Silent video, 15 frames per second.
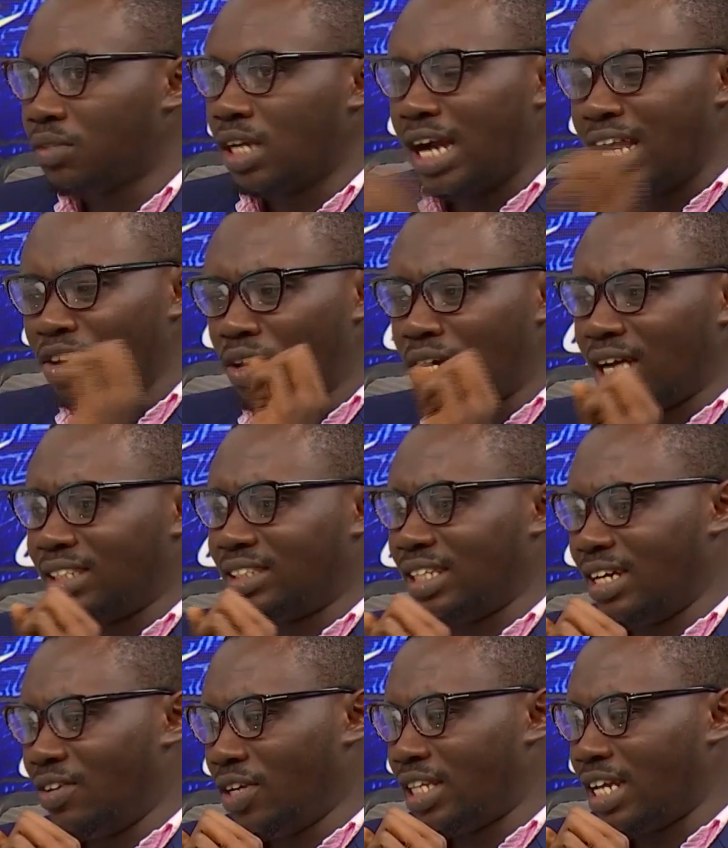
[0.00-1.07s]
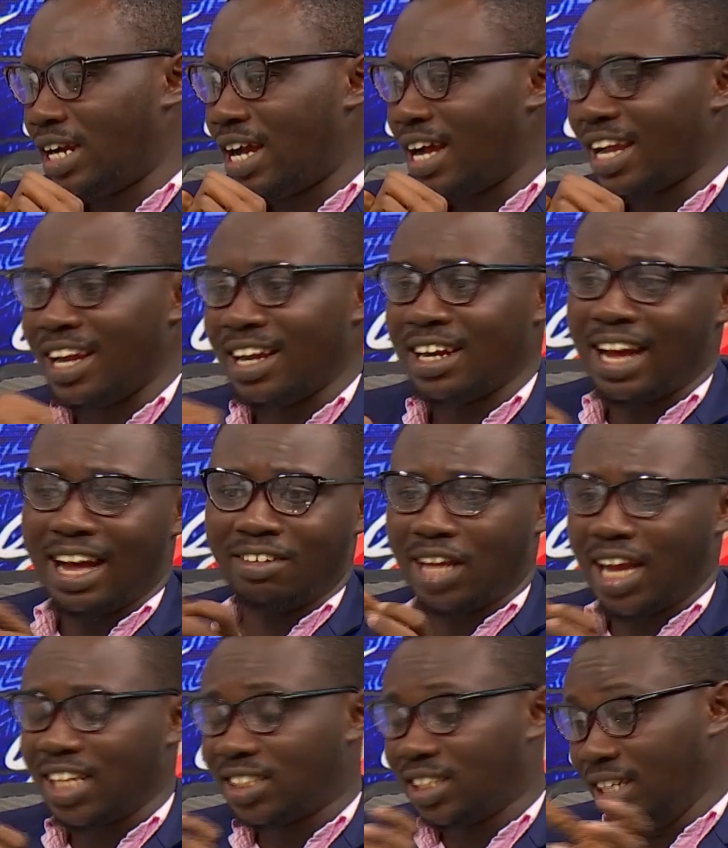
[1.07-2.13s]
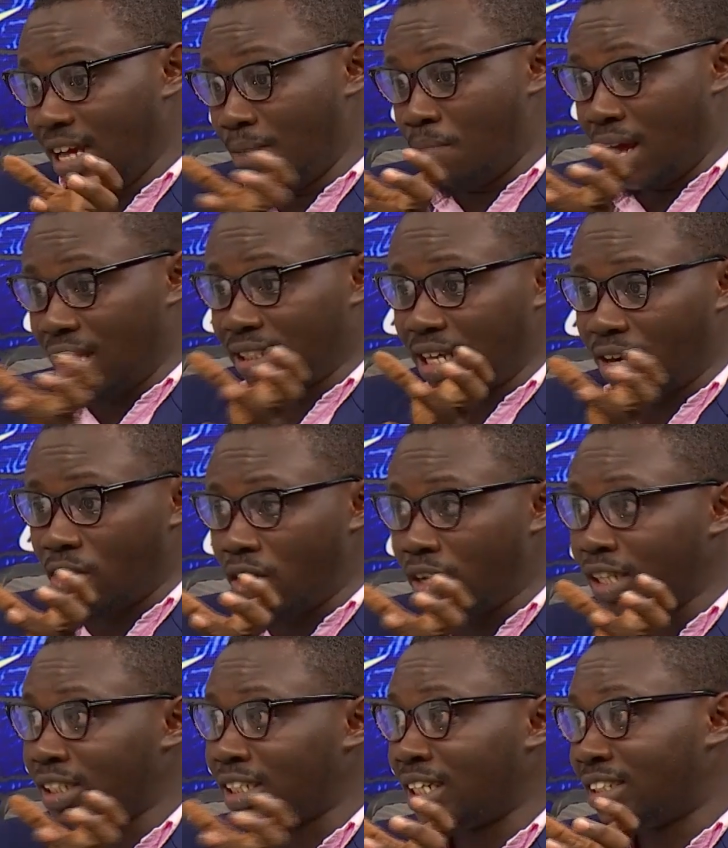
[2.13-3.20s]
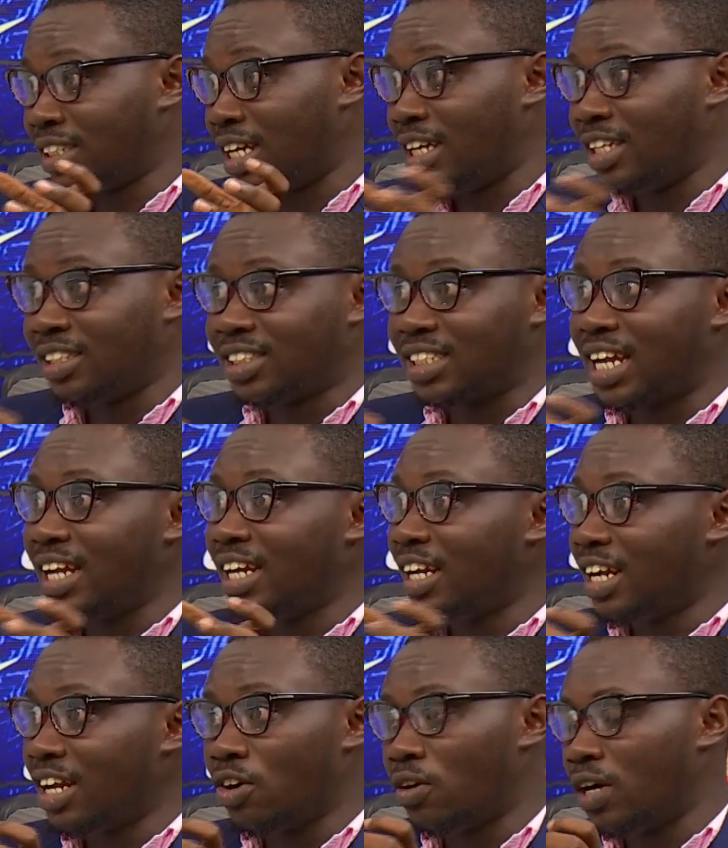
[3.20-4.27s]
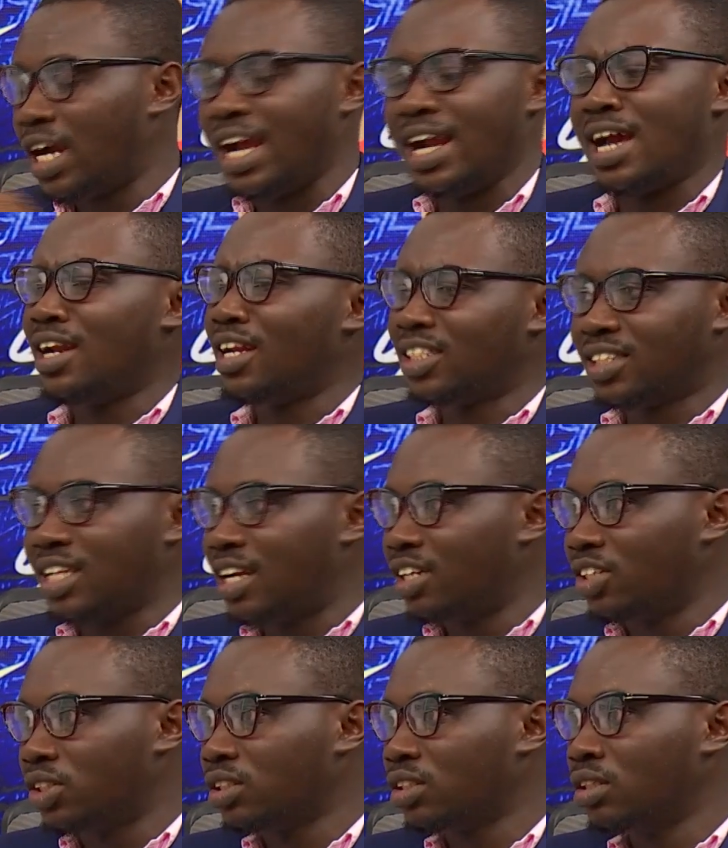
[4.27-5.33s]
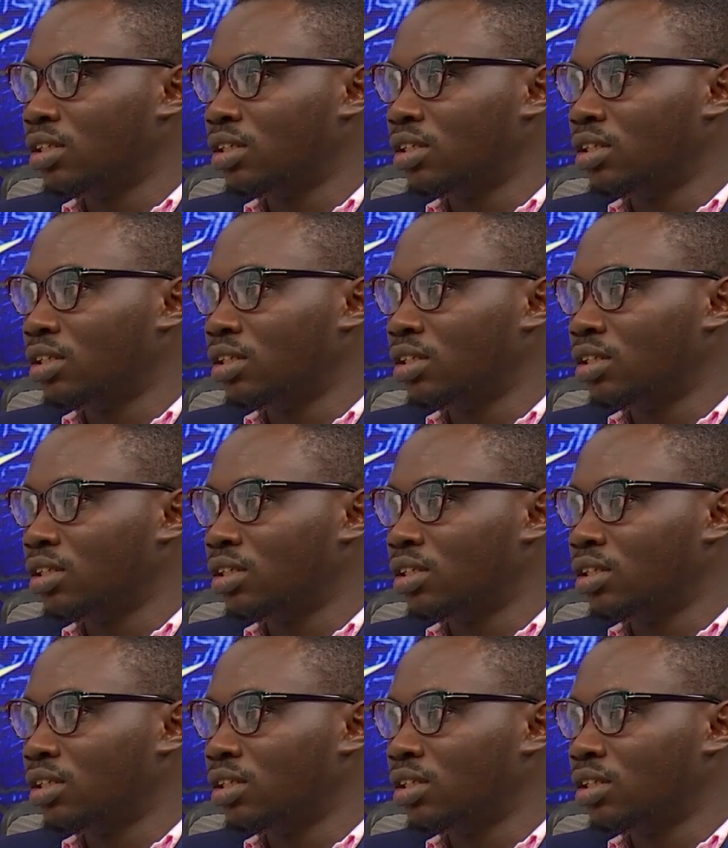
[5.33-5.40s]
I look at Erik Ten Hag and I see the buzz around his signing and all that, and I understand it.